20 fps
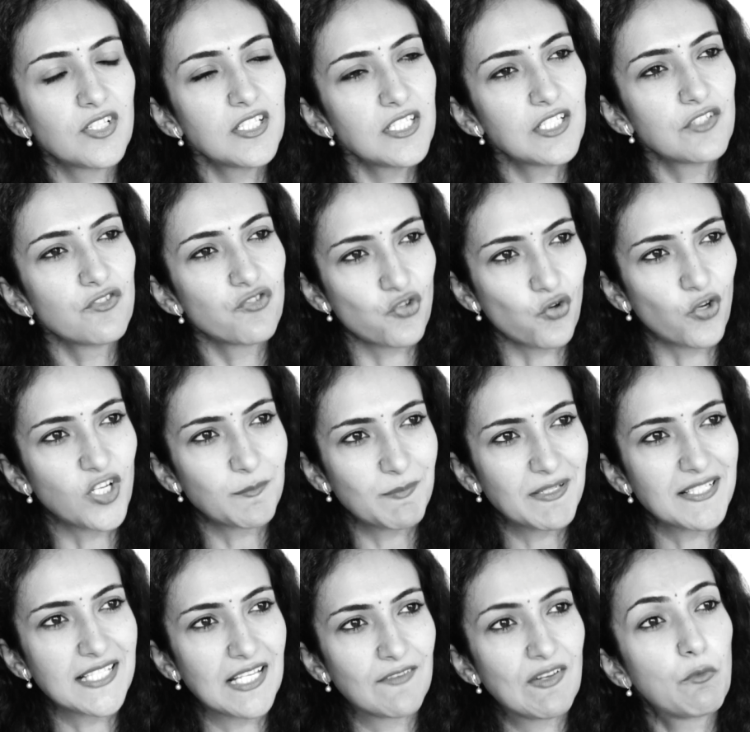really enjoying
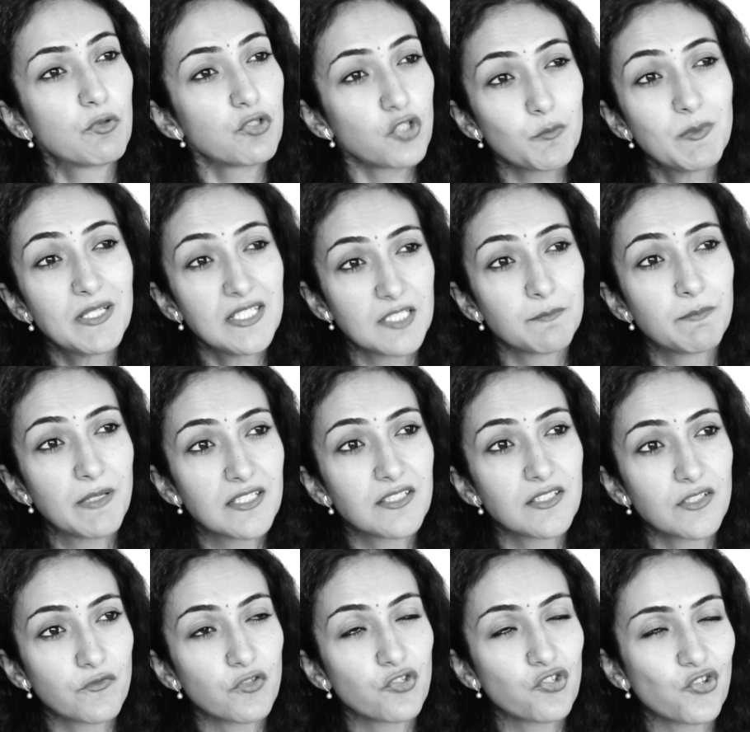myself. I wanted to be
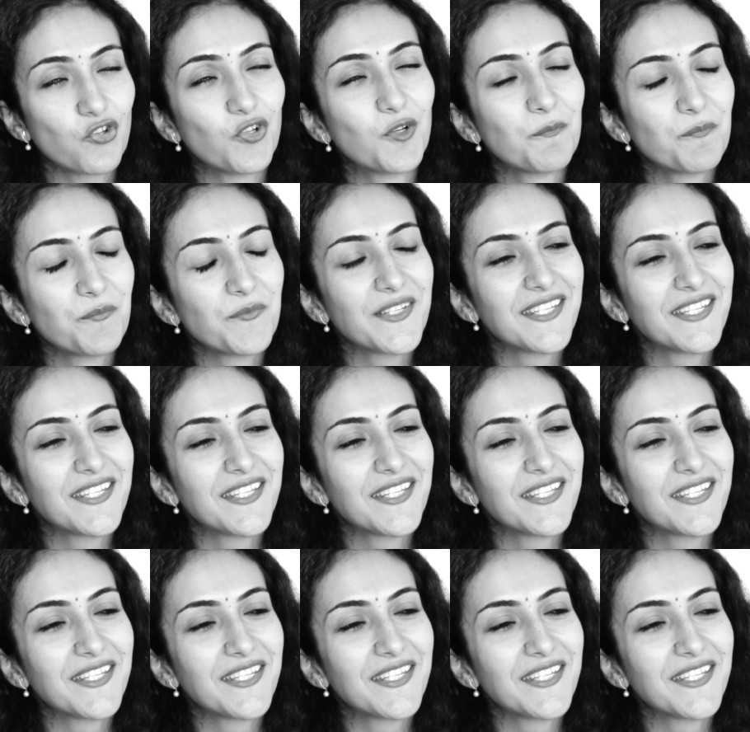independent for sure.